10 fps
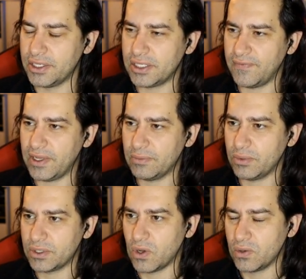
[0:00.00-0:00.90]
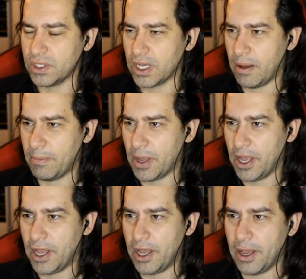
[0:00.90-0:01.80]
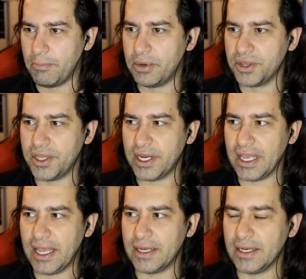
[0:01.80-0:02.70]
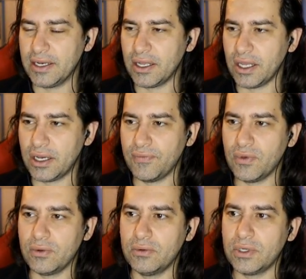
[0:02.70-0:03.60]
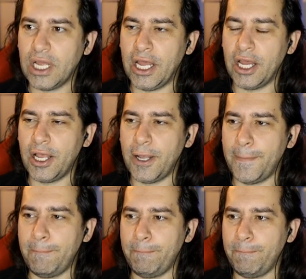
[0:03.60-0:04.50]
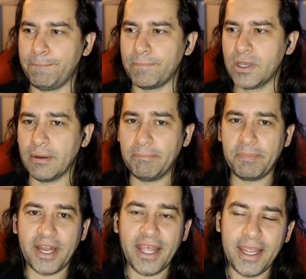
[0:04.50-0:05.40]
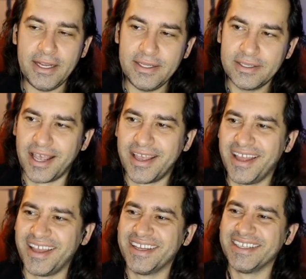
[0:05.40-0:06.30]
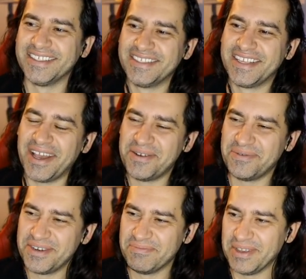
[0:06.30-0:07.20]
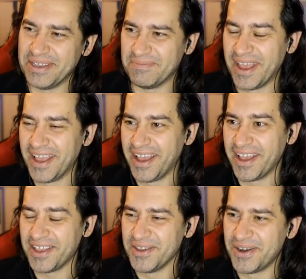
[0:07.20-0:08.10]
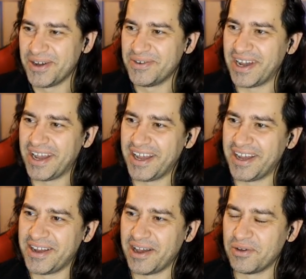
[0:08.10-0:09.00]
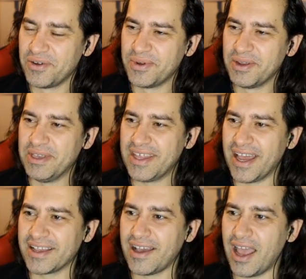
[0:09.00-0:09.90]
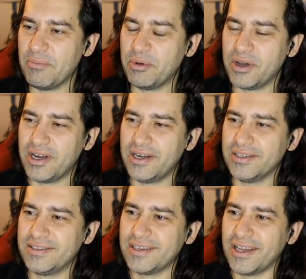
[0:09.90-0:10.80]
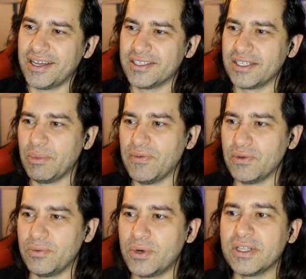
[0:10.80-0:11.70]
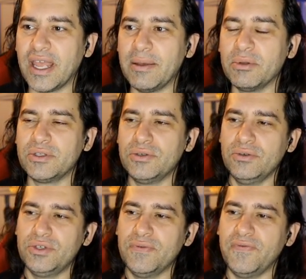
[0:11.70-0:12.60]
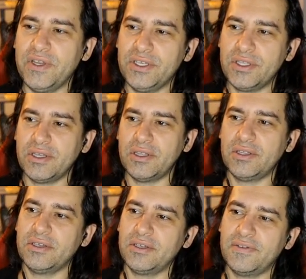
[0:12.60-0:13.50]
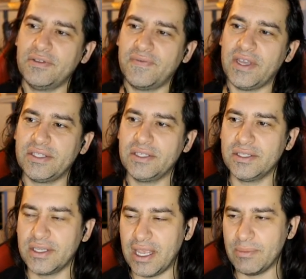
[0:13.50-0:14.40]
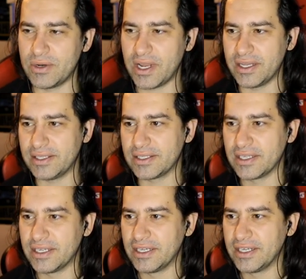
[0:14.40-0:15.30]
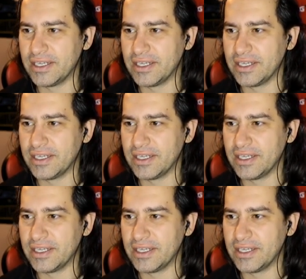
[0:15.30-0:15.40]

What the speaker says: this event was holding up. But then again, a lot of you complained. I don't want to be, I don't want to be that guy. But some of you weren't able to finish the fastest game on ice,